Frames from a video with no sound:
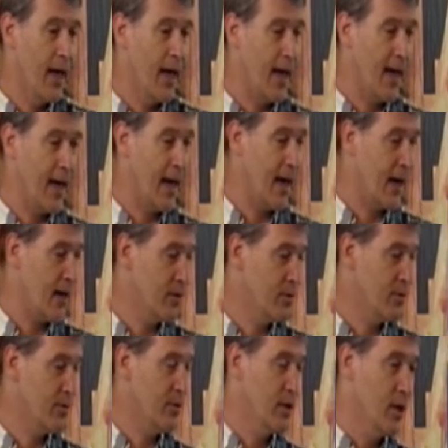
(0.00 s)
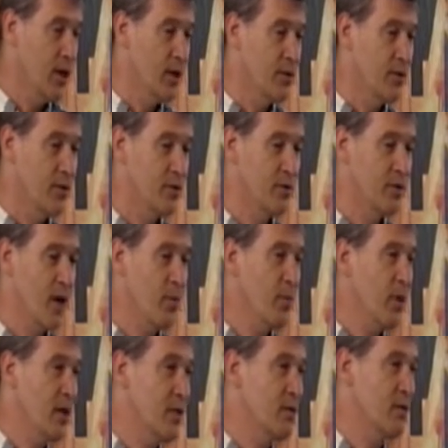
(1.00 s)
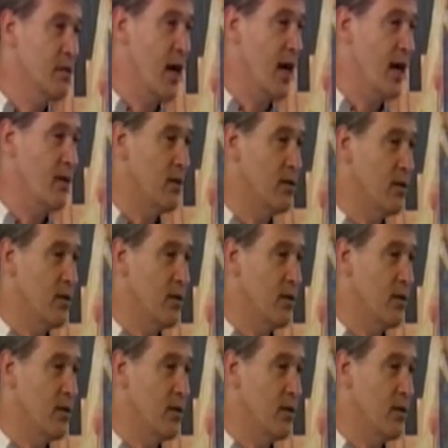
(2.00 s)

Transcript: And to some extent,